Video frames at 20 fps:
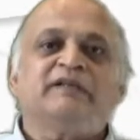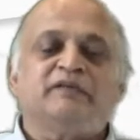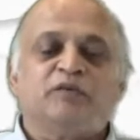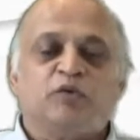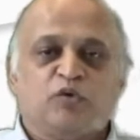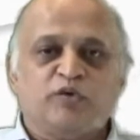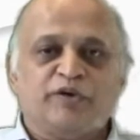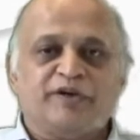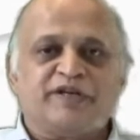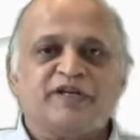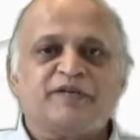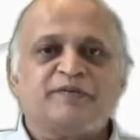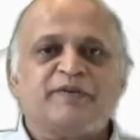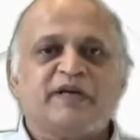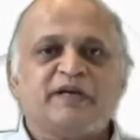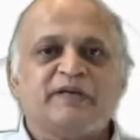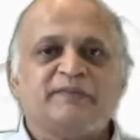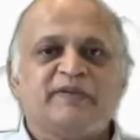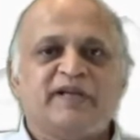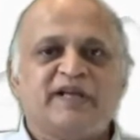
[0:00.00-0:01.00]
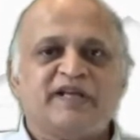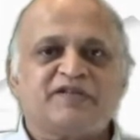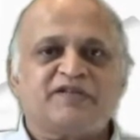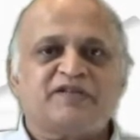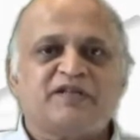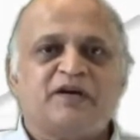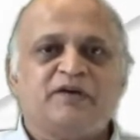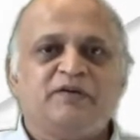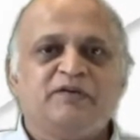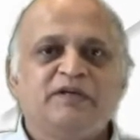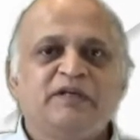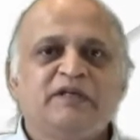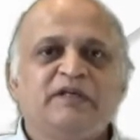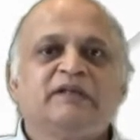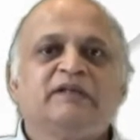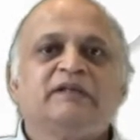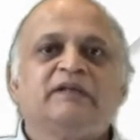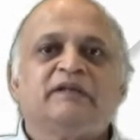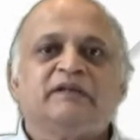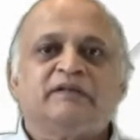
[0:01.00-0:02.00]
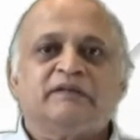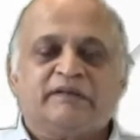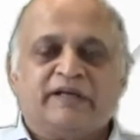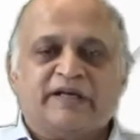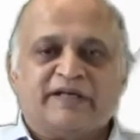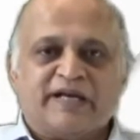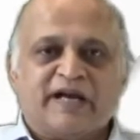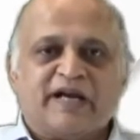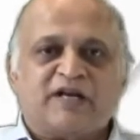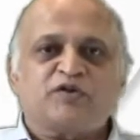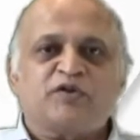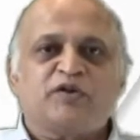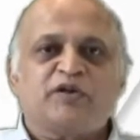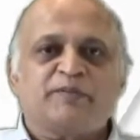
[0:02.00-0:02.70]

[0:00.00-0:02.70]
though it has become less now, it actually